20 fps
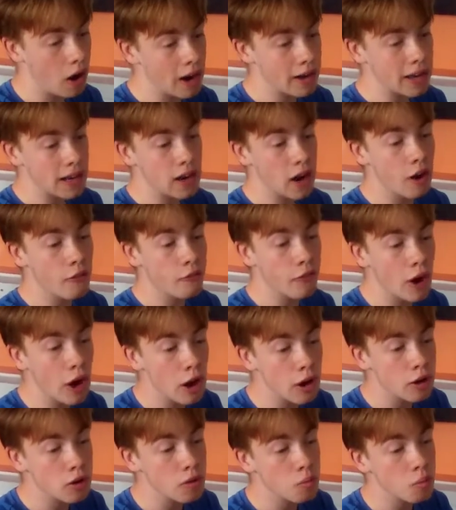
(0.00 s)
I didn't
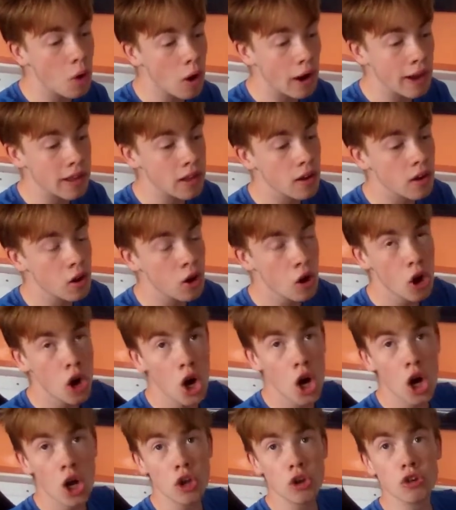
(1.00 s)
avert my
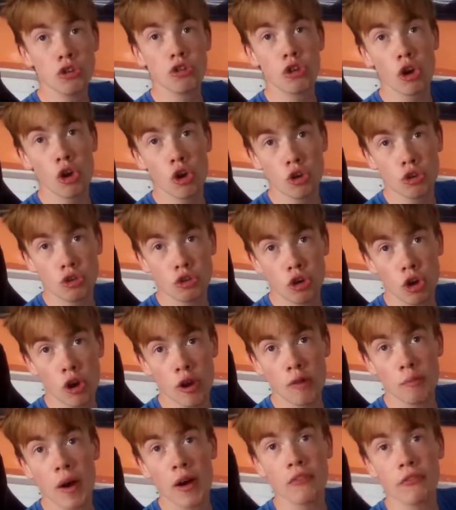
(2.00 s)

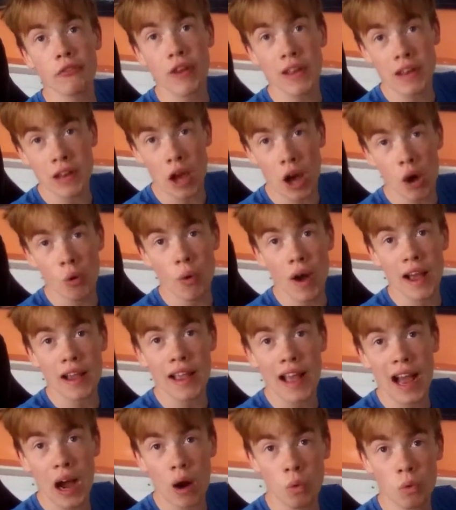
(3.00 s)
YouTube video
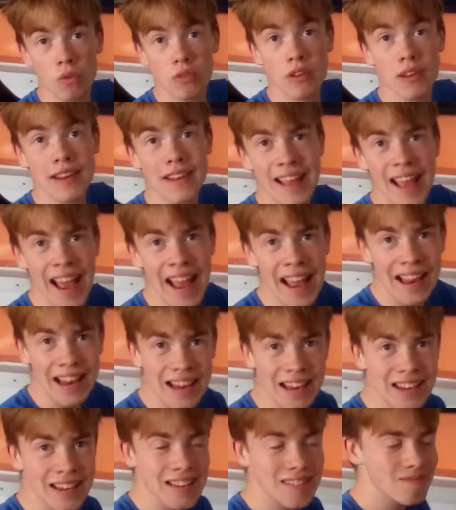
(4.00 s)
account
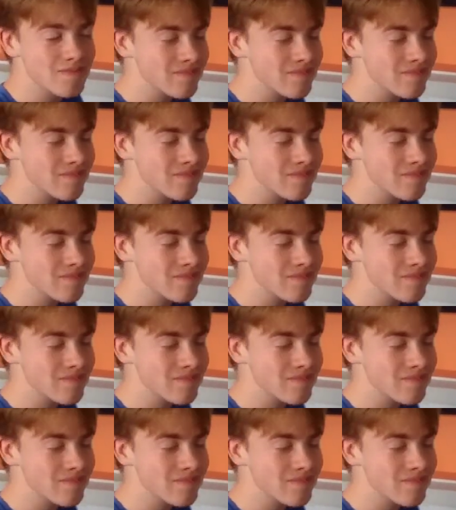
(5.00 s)
yet.